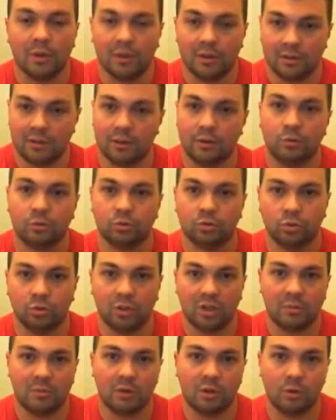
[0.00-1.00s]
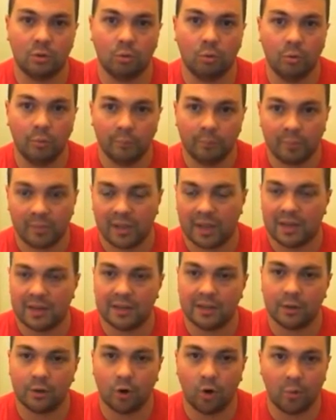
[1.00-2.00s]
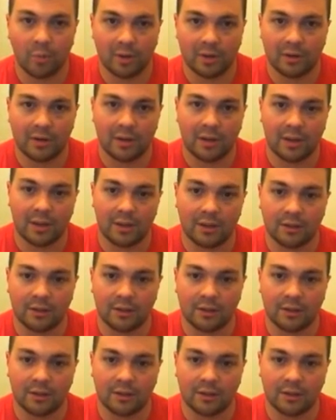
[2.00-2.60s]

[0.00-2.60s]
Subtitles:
then also let me know. Any comment